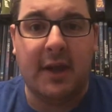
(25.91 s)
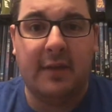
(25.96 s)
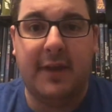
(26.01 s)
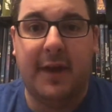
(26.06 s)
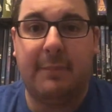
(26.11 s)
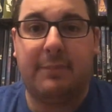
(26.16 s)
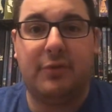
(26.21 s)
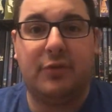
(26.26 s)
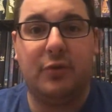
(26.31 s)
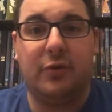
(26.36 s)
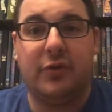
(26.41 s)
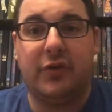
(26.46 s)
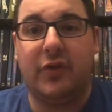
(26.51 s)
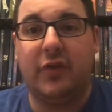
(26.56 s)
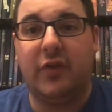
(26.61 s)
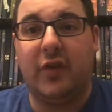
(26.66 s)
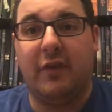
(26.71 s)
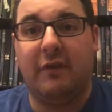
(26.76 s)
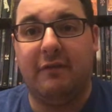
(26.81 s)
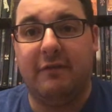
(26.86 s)
that
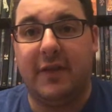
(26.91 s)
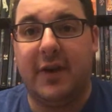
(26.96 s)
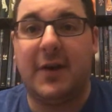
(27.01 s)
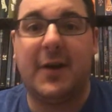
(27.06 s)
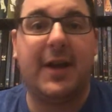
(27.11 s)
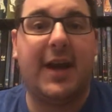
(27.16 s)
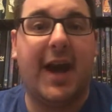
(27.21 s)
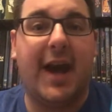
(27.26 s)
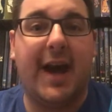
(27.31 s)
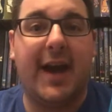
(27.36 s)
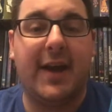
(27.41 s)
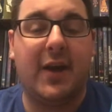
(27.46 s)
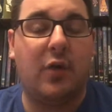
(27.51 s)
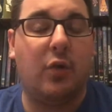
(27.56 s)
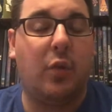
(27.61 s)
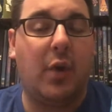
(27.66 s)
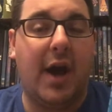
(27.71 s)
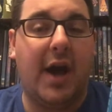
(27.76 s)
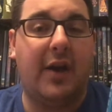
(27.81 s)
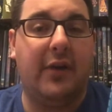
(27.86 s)
produces very high
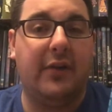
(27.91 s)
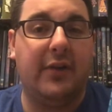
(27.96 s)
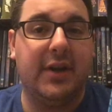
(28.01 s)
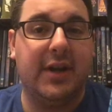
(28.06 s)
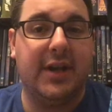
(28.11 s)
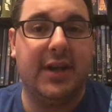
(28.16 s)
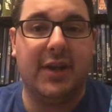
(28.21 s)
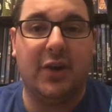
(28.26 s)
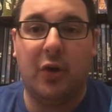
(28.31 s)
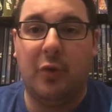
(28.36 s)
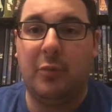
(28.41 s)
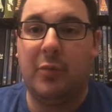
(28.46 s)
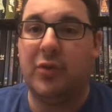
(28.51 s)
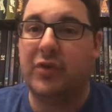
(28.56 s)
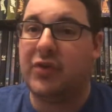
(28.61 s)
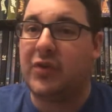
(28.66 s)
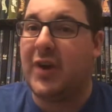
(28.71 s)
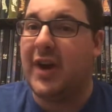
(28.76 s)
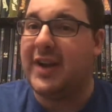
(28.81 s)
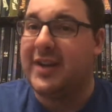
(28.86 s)
quality,
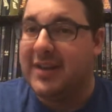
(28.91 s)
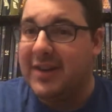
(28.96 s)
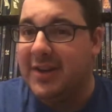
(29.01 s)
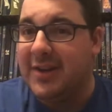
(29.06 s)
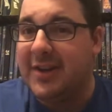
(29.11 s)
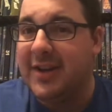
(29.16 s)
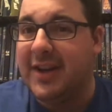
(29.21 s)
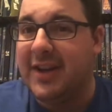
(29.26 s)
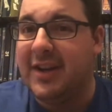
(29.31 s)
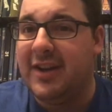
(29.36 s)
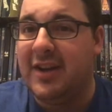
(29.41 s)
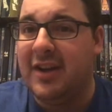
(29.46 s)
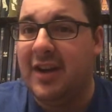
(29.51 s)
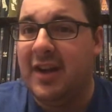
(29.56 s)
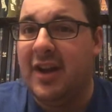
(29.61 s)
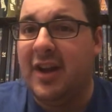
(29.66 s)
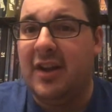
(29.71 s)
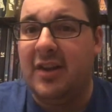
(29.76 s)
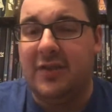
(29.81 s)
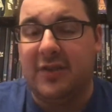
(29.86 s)
almost
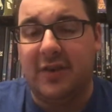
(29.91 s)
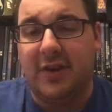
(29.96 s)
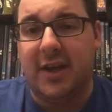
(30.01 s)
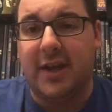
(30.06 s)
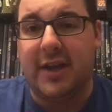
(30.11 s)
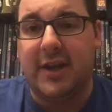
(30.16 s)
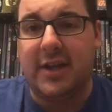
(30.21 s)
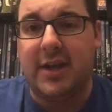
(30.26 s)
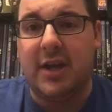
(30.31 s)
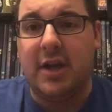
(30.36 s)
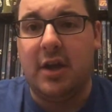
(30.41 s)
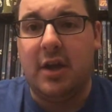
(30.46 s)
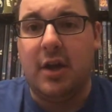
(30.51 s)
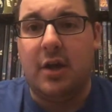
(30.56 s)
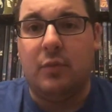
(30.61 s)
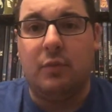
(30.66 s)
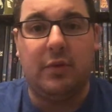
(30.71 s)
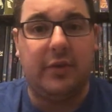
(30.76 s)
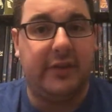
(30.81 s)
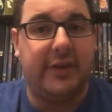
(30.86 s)
Criterion-like
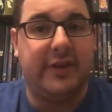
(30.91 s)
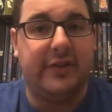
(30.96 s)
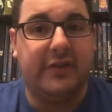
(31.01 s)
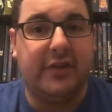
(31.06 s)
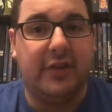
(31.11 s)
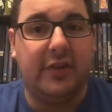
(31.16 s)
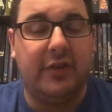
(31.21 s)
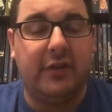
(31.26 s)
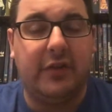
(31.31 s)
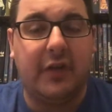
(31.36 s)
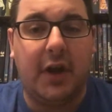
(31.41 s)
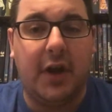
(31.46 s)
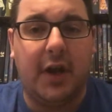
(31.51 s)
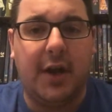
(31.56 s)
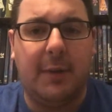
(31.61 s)
releases.